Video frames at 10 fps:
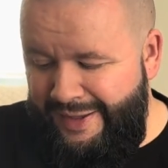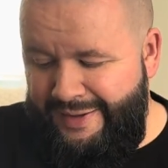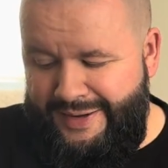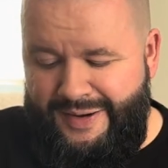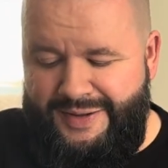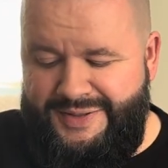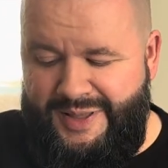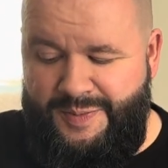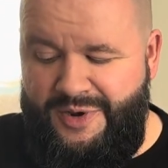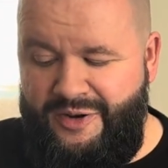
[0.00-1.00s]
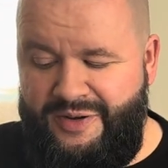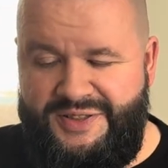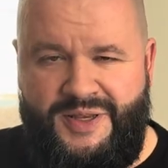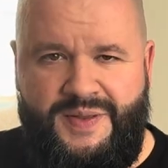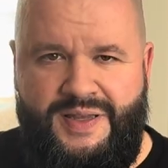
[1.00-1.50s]
Alright, so the
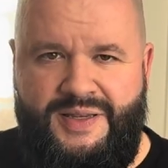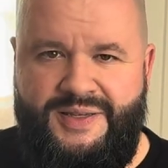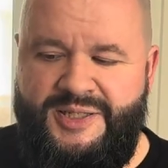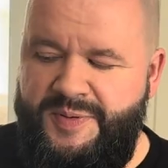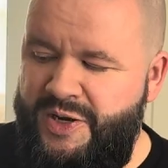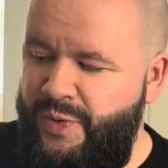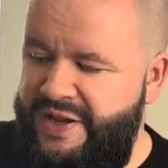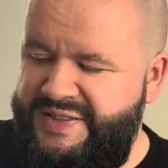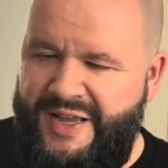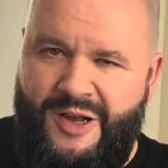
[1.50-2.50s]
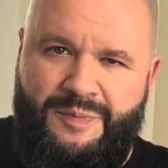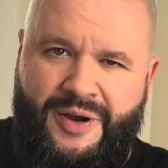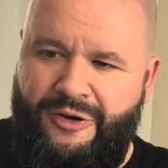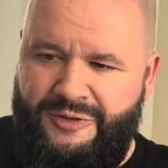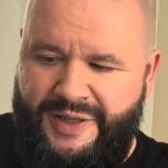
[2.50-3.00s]
appearance on the Speedway Stout
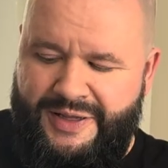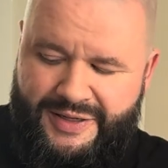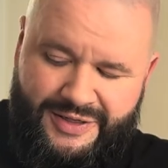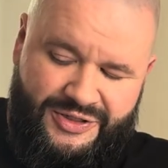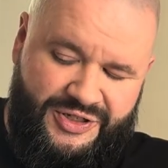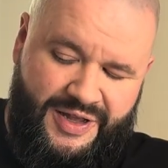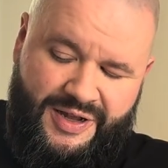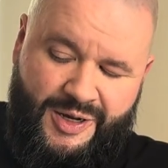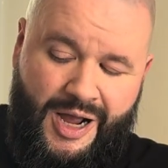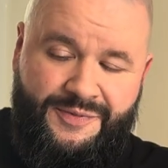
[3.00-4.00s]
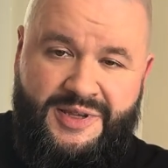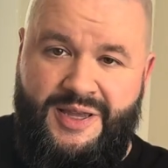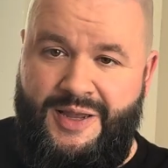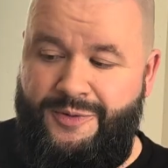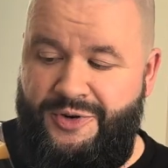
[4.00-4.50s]
barrel-aged coffee
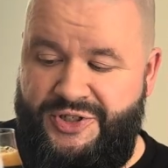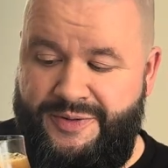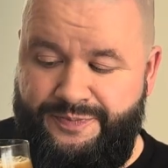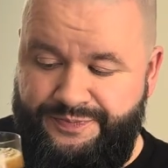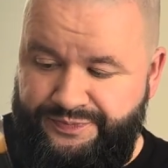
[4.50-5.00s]
cake version.